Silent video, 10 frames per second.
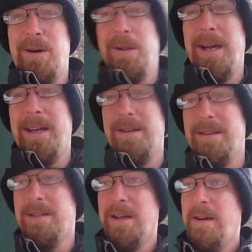all that
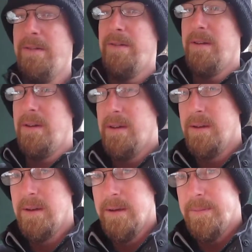good stuff.
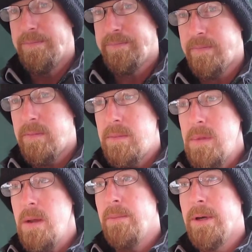
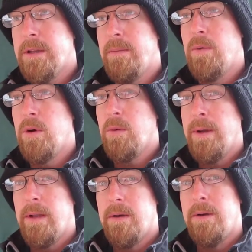But the more
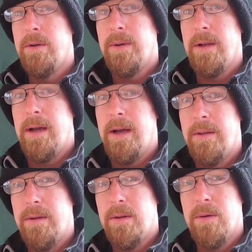we learn to rely
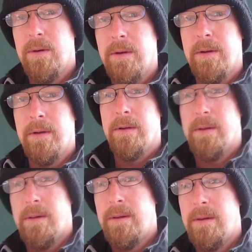on the Lord,
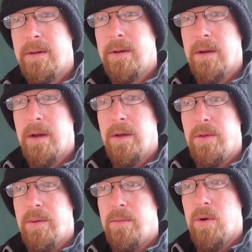
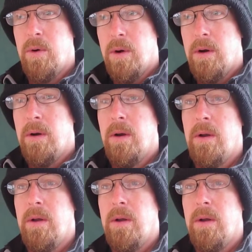the more